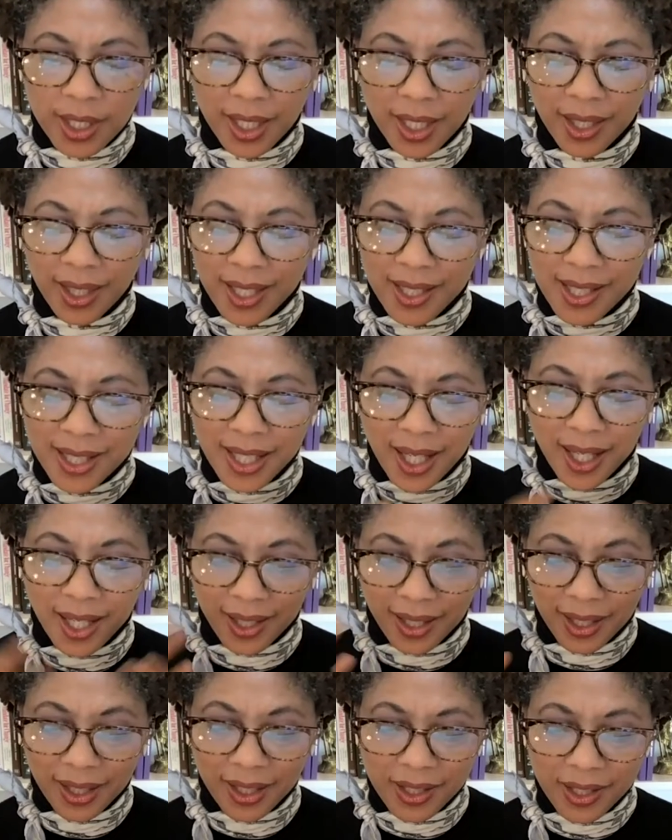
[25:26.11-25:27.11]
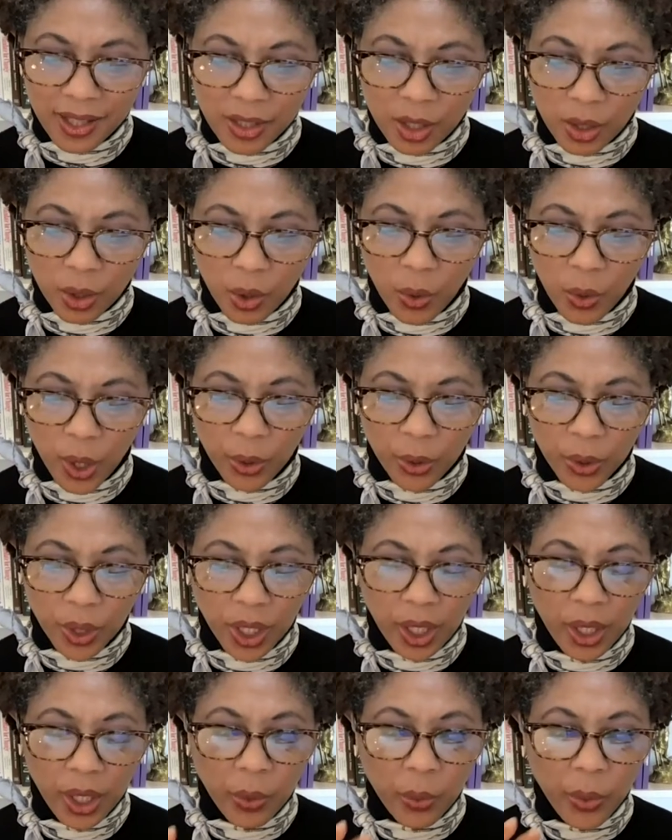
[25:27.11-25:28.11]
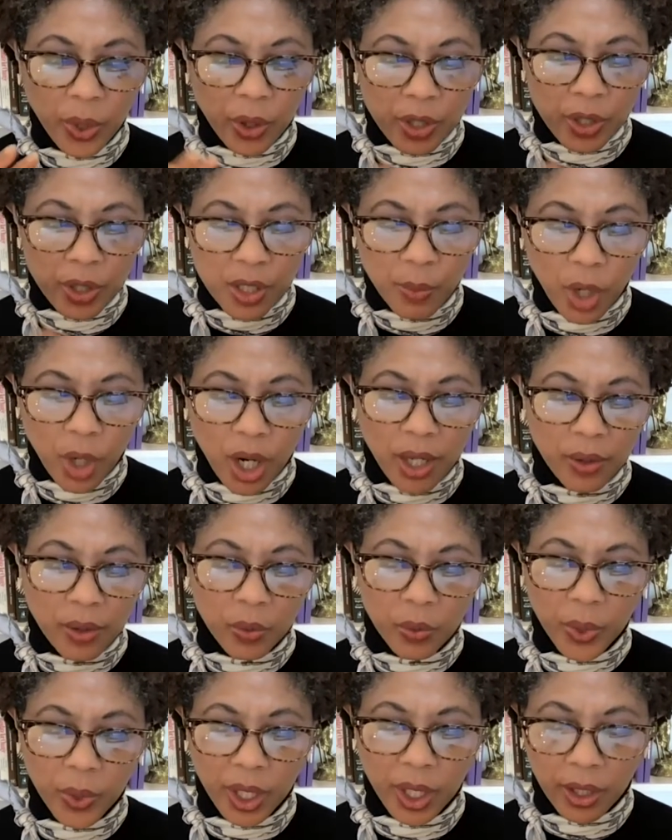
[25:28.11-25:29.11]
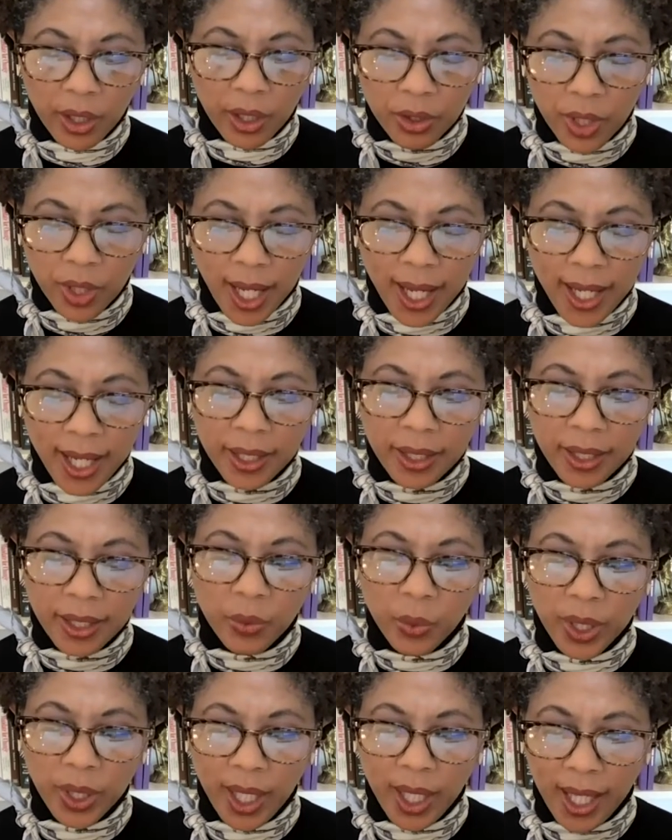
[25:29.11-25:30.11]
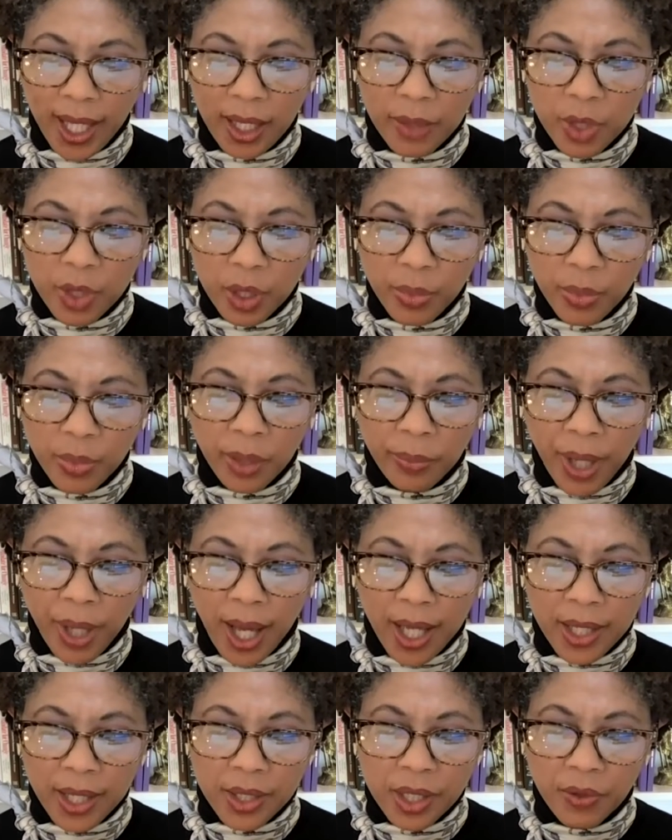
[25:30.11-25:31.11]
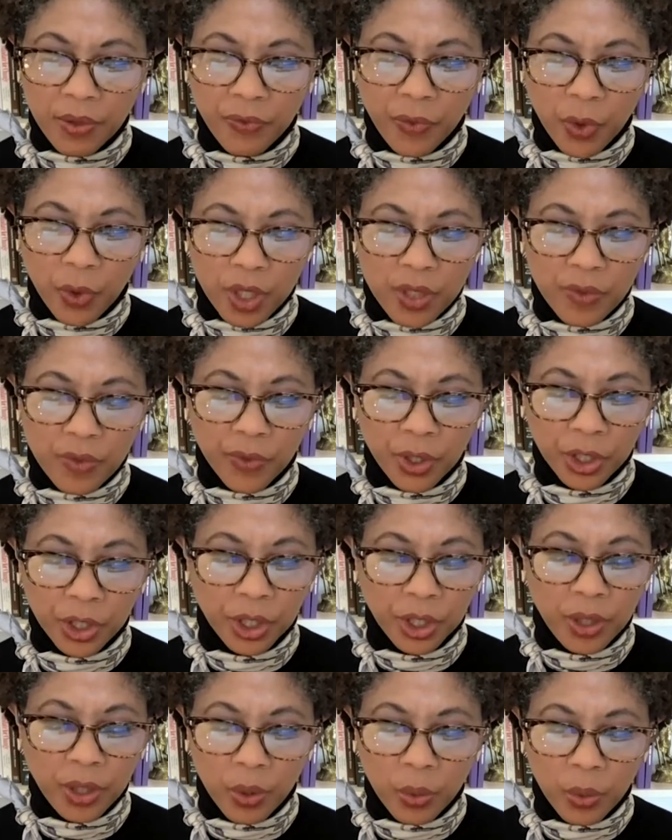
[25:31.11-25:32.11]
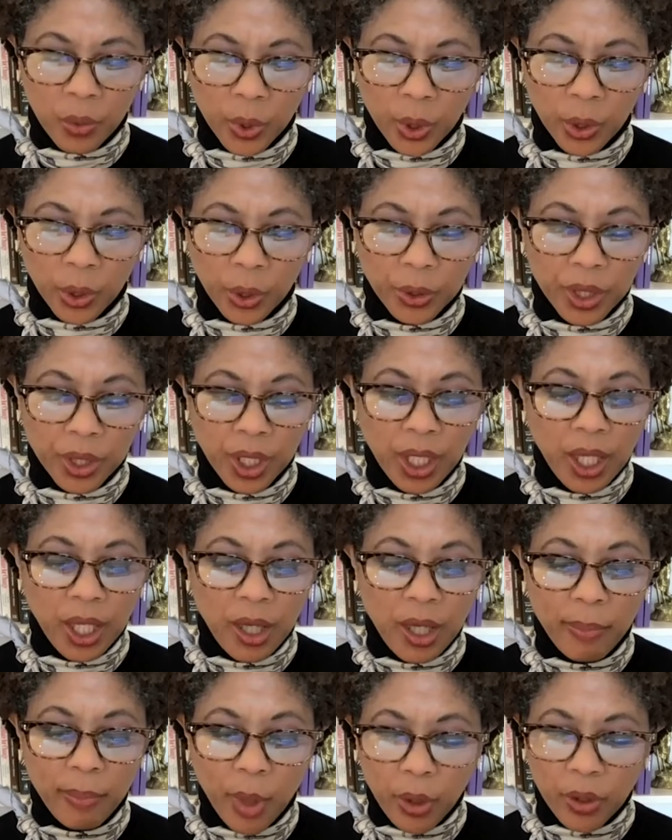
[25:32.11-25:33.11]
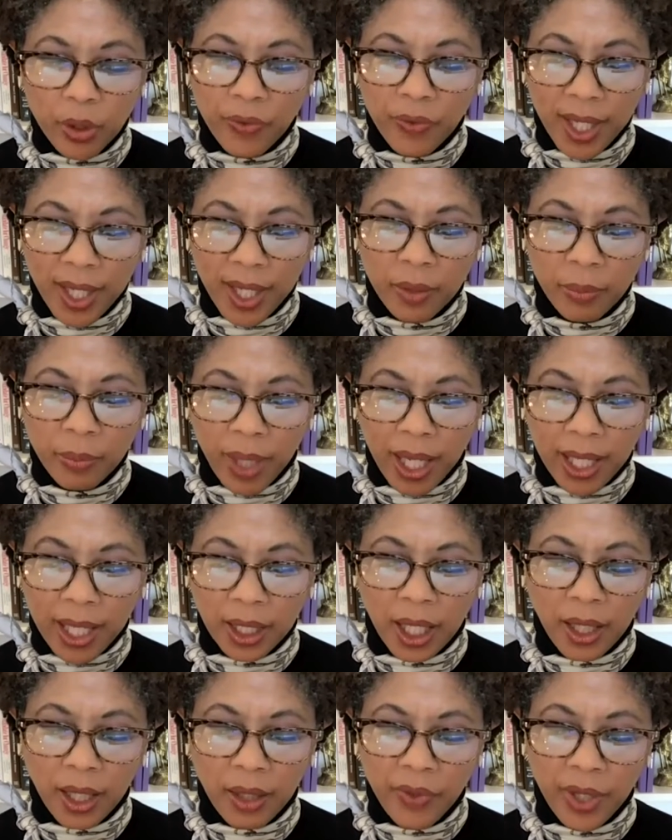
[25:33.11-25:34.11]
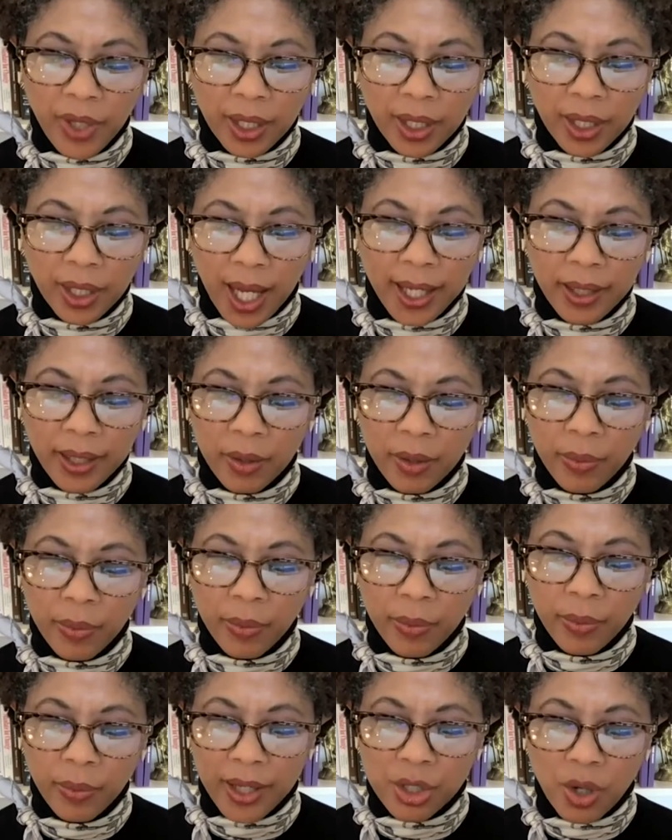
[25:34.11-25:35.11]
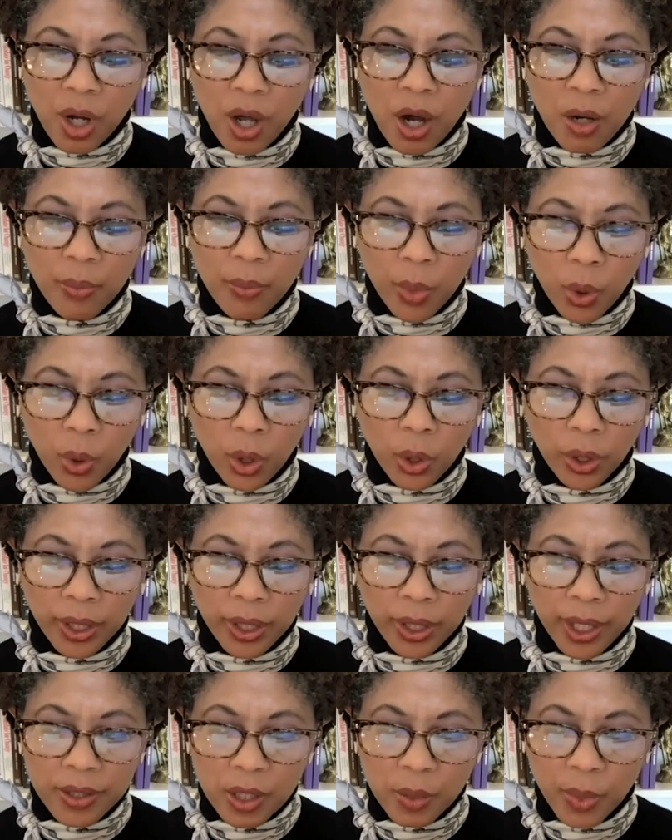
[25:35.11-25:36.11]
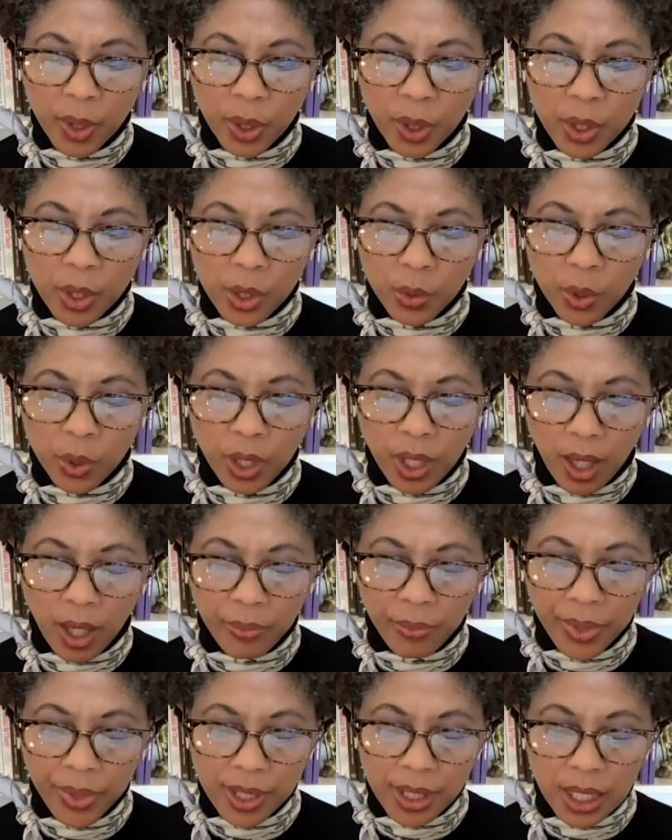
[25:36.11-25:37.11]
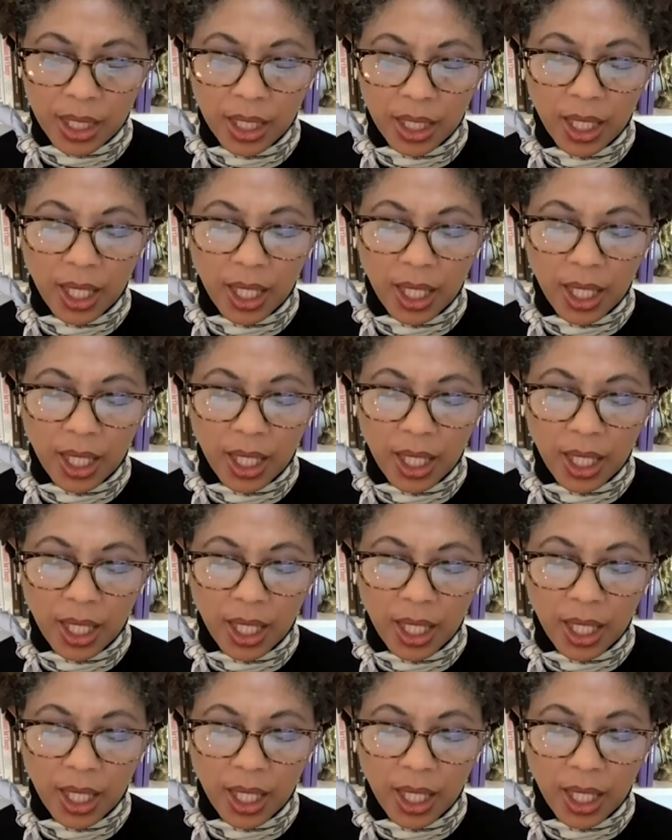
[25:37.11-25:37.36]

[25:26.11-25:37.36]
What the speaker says: And they said, and this is a quote, "We are smart, we are united, we aim to be a positive force for good in the world, motivated by love and guided by a strong moral and spiritual compass,